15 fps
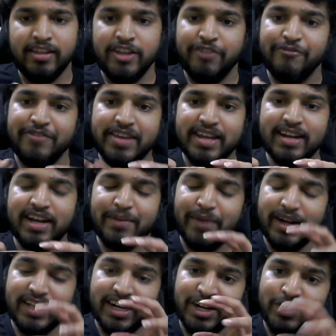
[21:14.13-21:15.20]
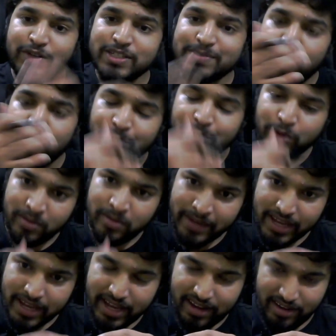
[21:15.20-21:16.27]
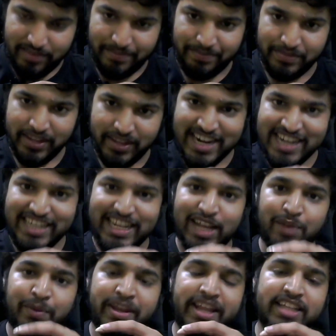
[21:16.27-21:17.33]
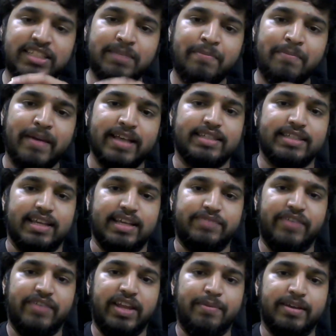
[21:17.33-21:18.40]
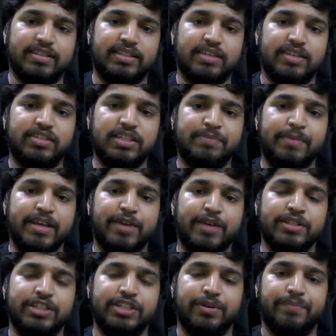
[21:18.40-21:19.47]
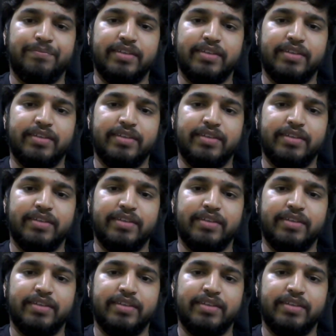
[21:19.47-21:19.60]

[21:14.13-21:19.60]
we can divide that into a smaller problem again till we reach the base case, very base case, which is b equals 0.